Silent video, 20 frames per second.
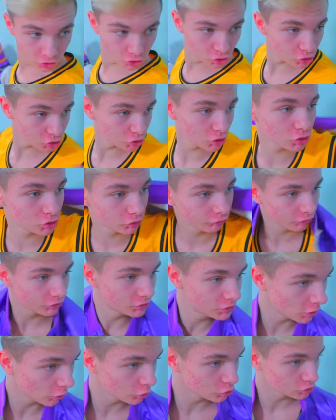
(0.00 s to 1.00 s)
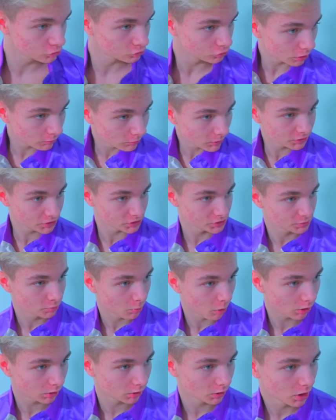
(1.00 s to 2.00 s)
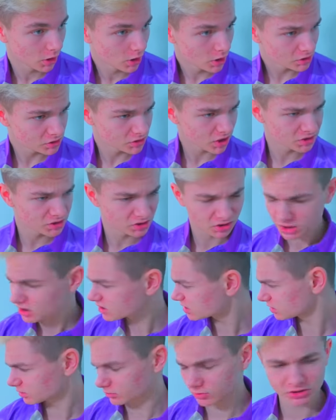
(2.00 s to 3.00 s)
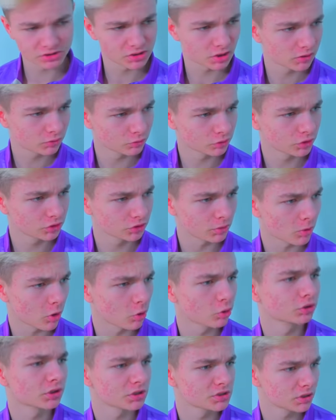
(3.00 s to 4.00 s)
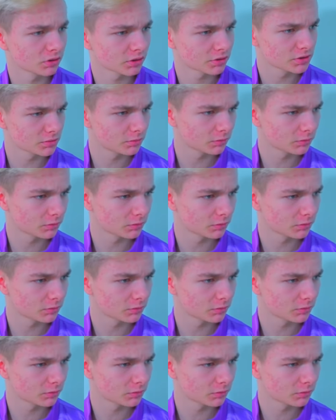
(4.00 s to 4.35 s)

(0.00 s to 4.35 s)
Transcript: I'm not showing off. There is a smiley face there. By the way, the rats wanted to talk to you